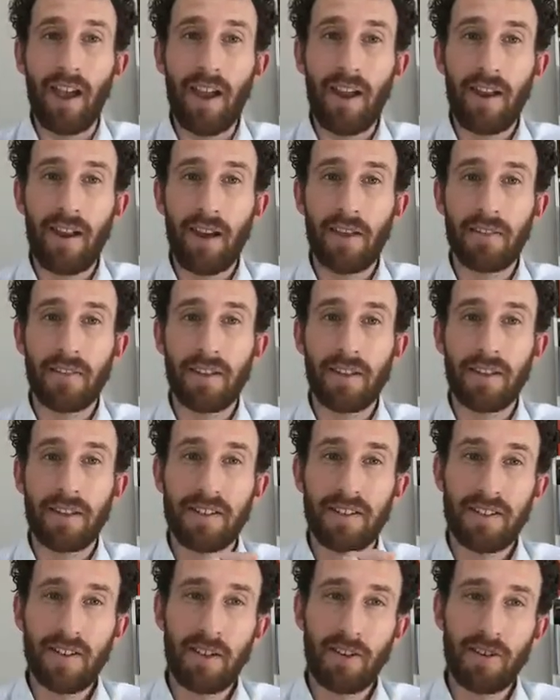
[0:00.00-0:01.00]
Now, the
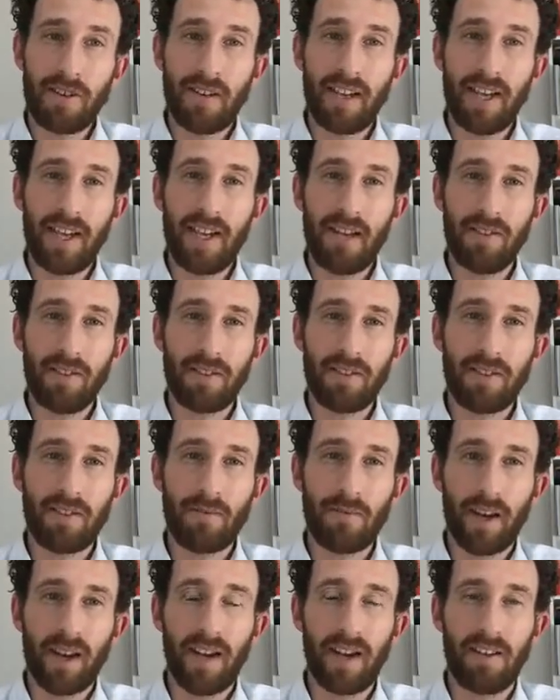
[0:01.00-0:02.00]
distinction here is
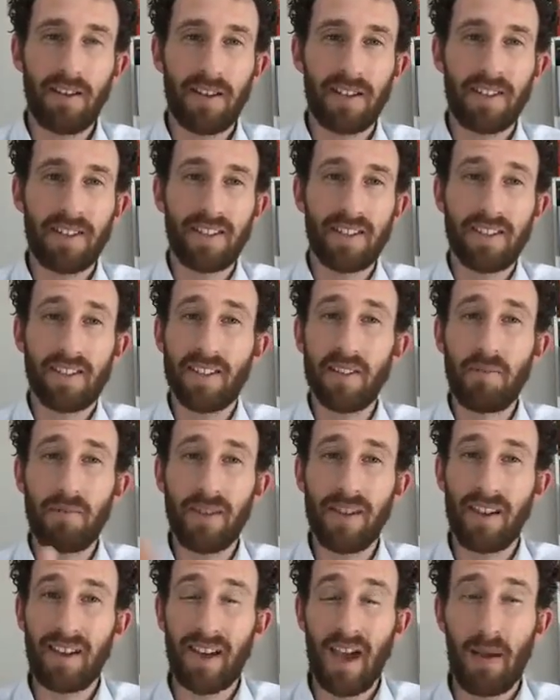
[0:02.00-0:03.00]
to recognize that there's
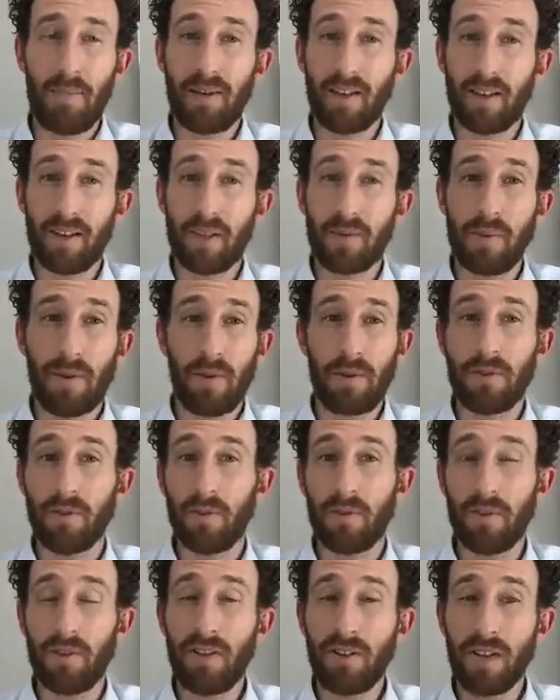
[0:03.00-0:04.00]
simply a gap in experience
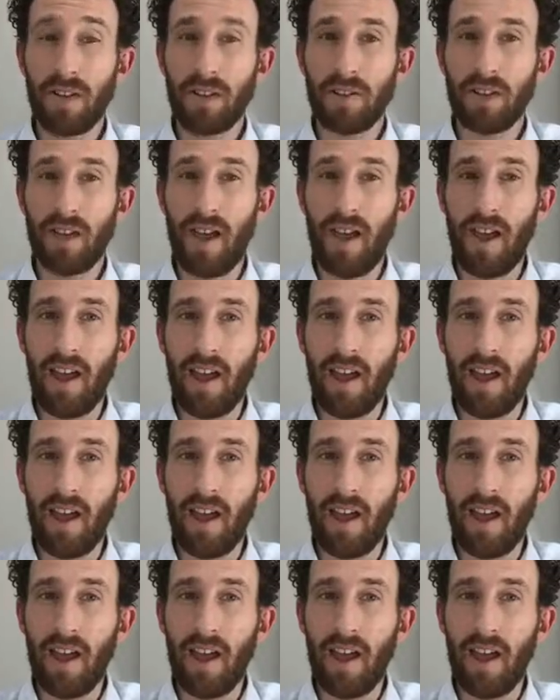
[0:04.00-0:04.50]
or knowledge.